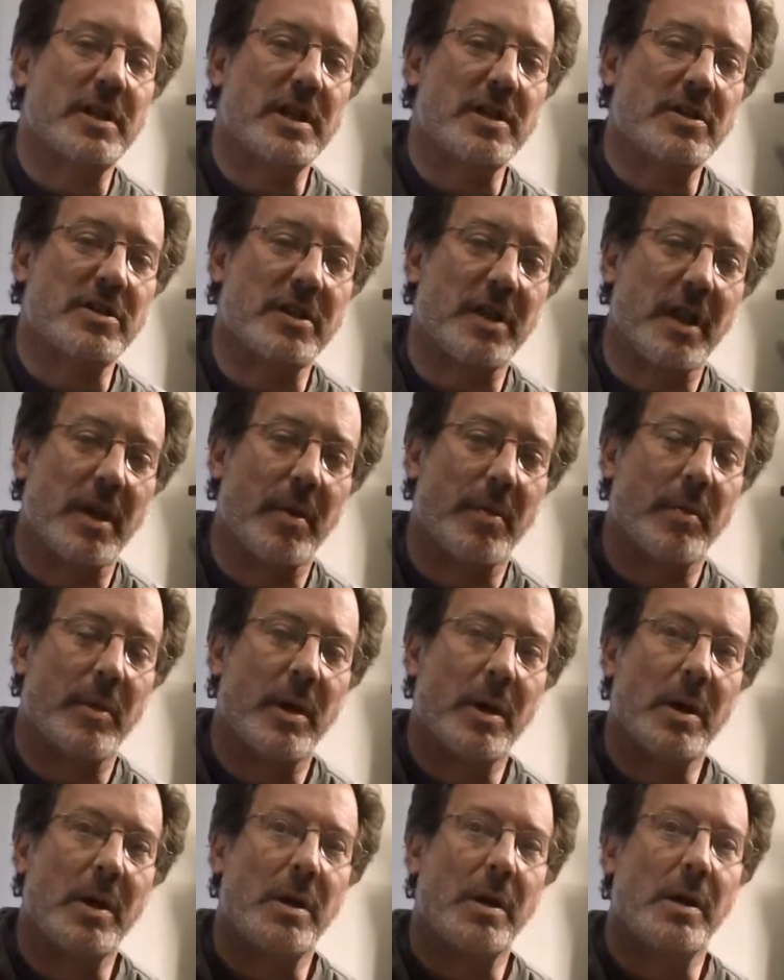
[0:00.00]
teach
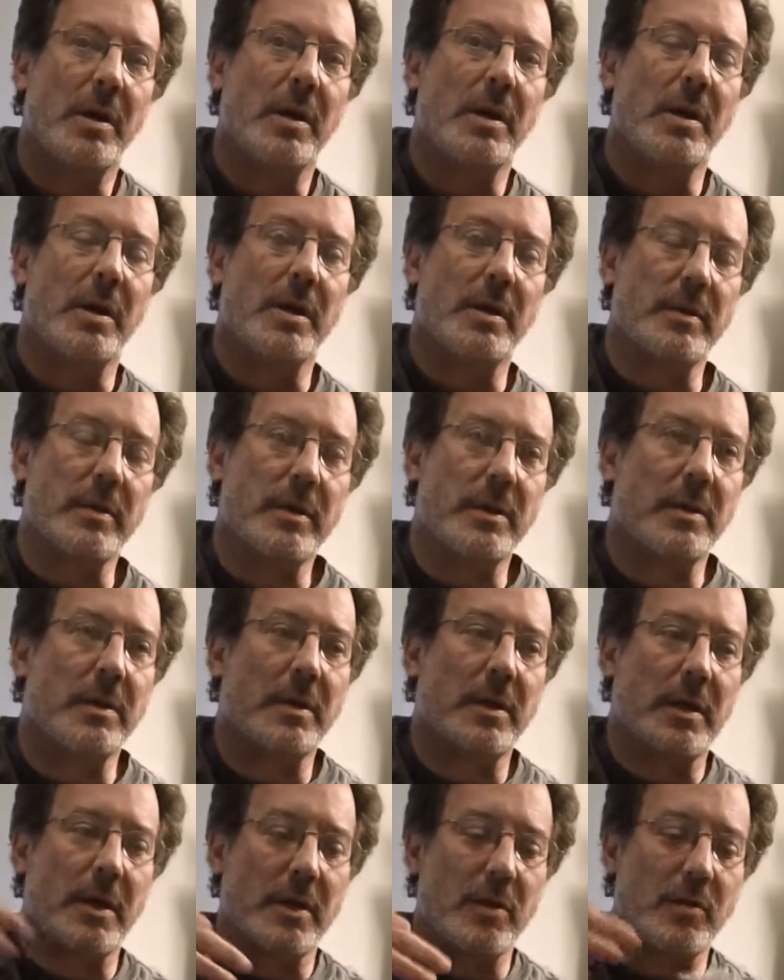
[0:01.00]
them
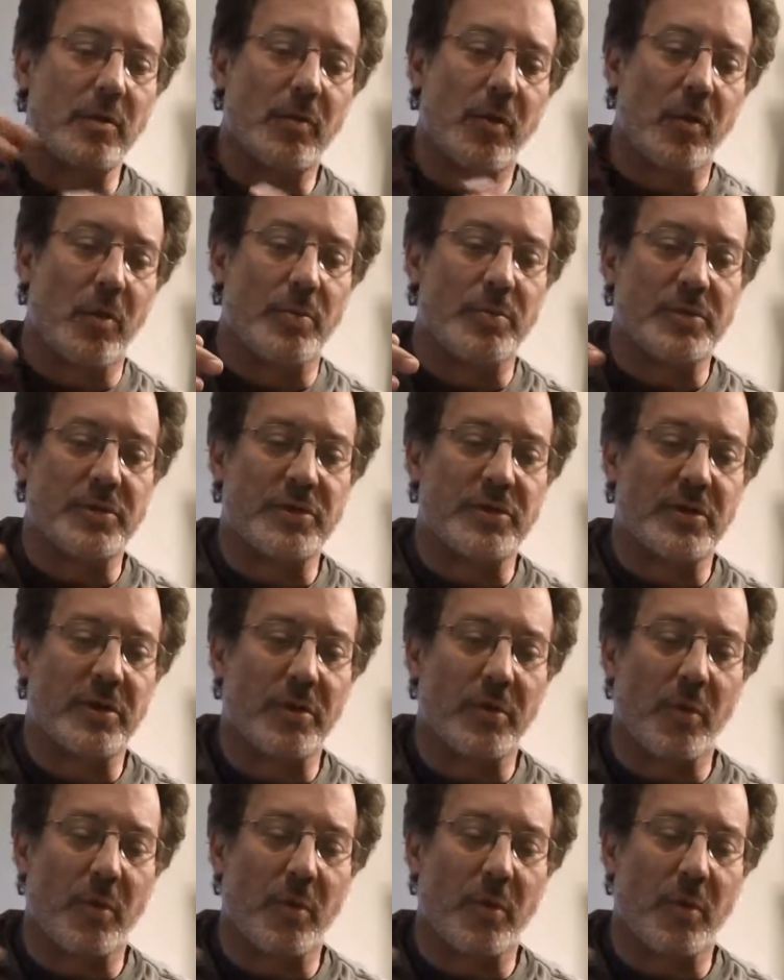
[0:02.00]
in groups,